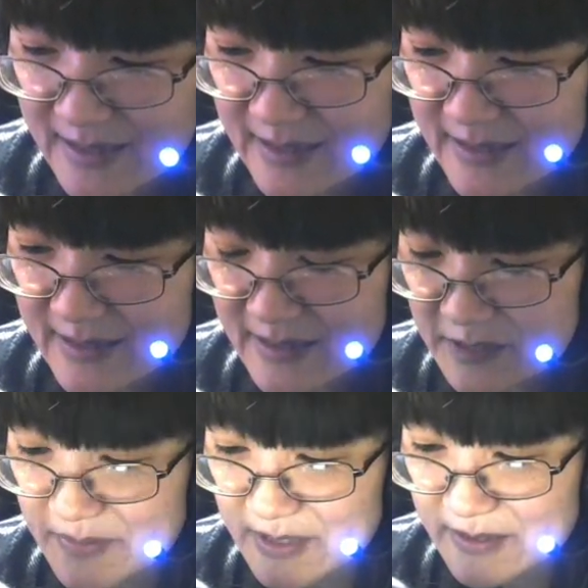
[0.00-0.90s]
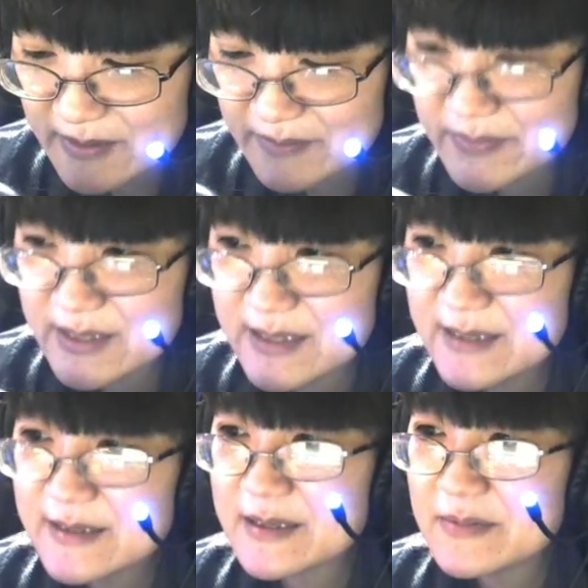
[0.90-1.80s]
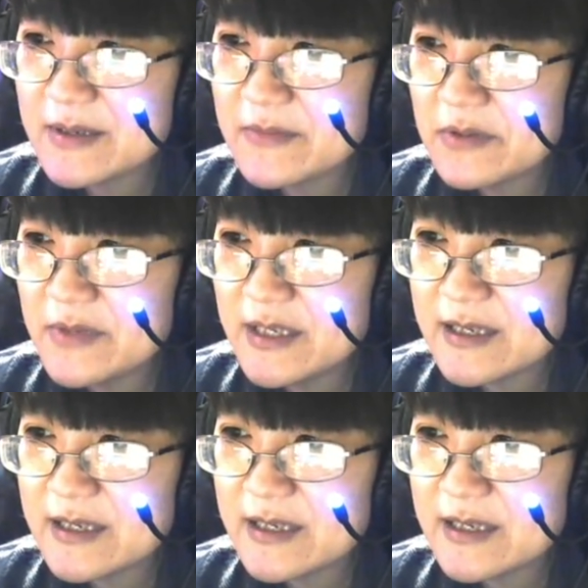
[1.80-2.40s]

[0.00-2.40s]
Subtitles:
to that. I feel much more